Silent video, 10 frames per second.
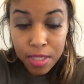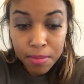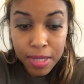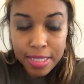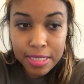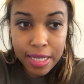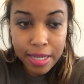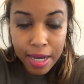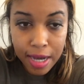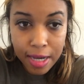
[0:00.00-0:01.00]
but i said
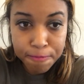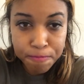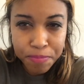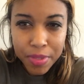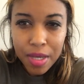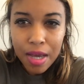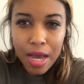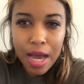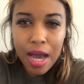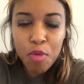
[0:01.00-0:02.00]
god
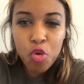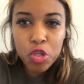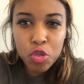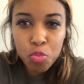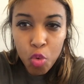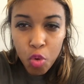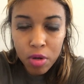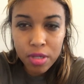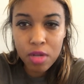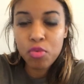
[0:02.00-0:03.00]
i, I want you more than